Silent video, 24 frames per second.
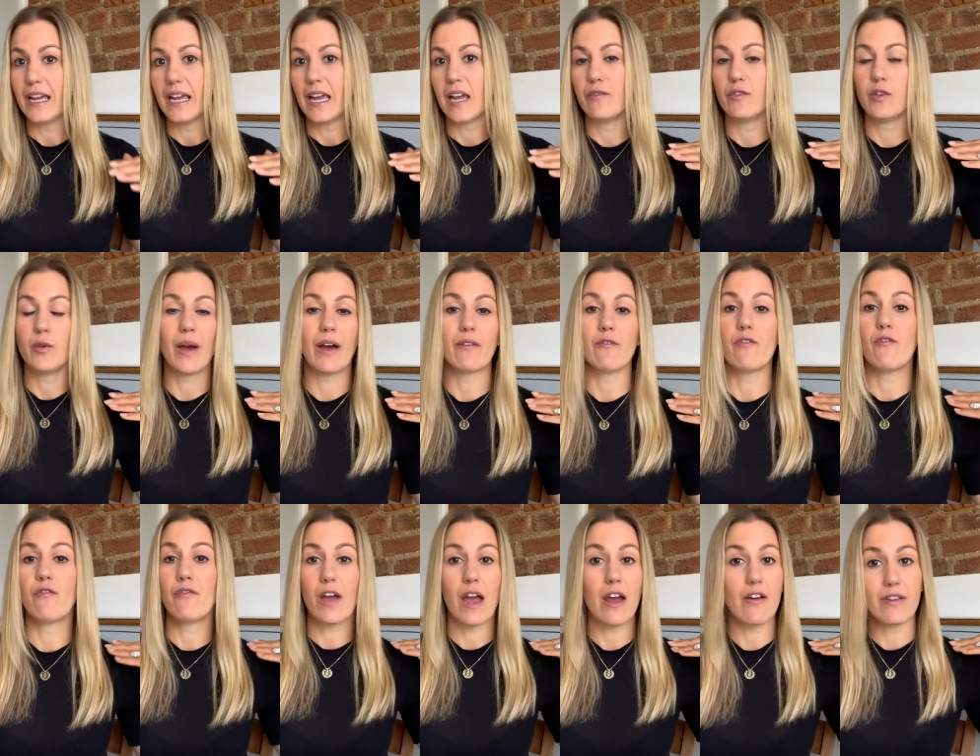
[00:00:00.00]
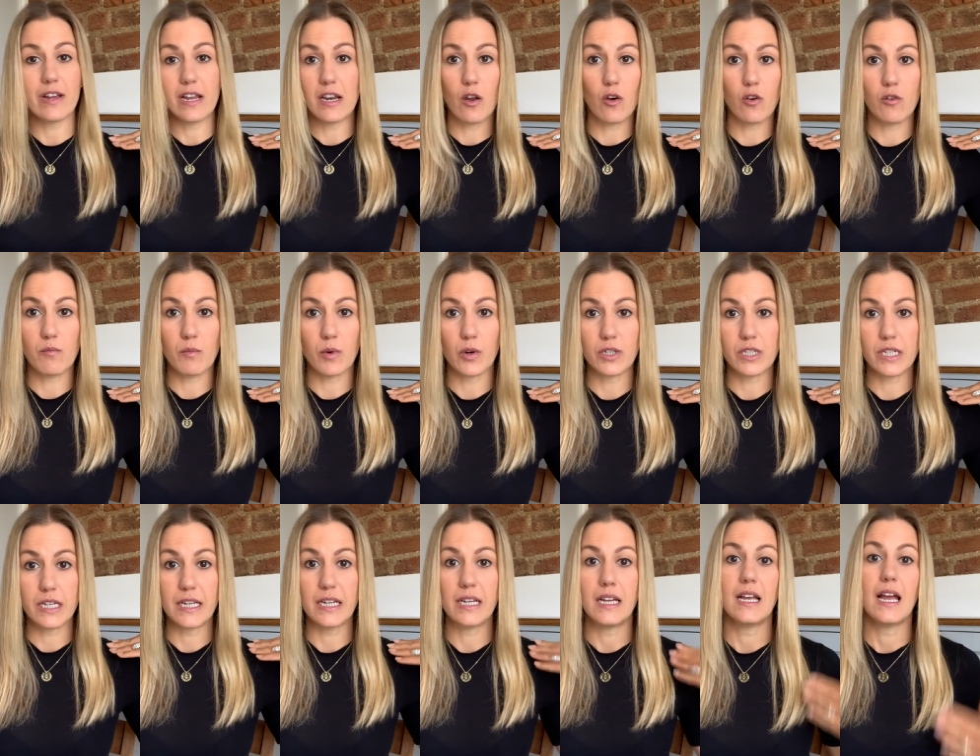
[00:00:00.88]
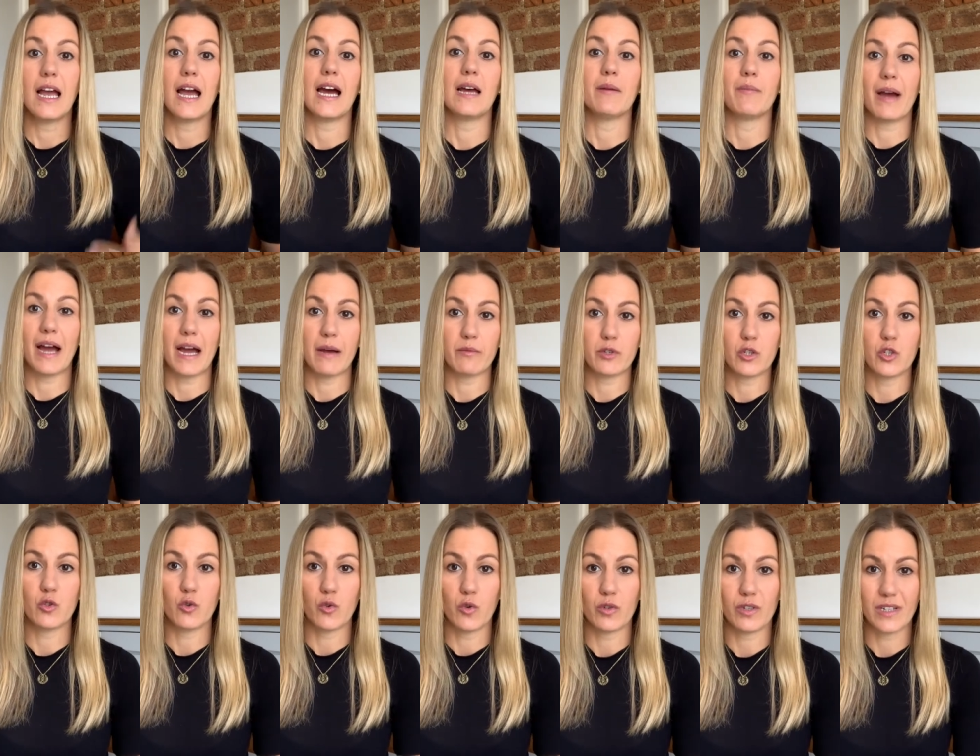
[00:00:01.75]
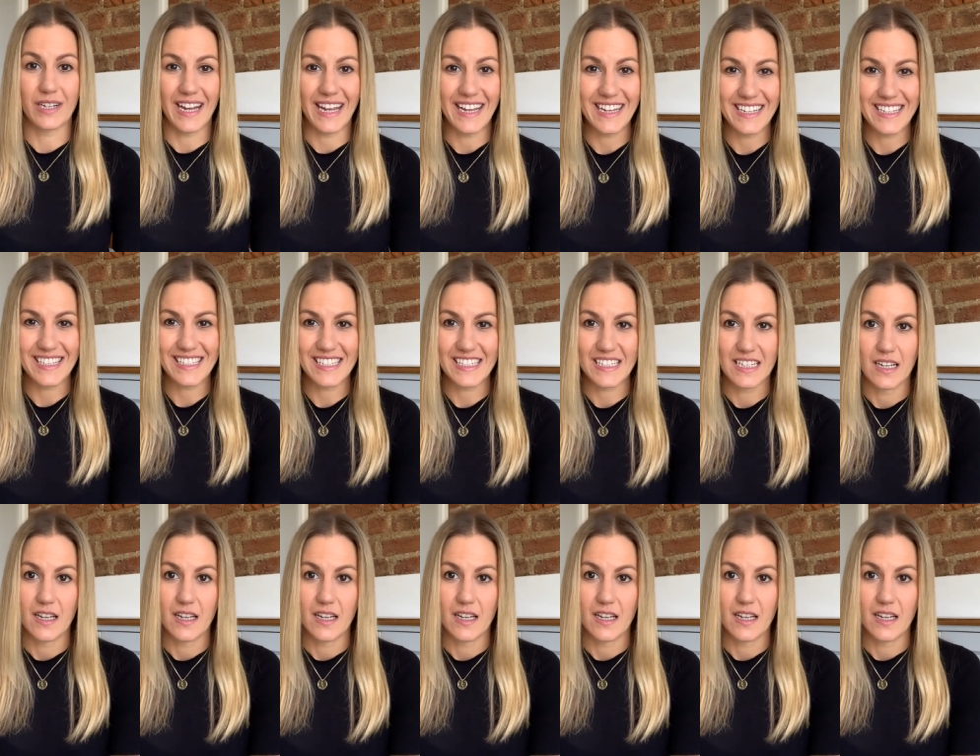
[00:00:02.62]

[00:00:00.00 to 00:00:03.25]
If you have a very long body and perhaps short legs,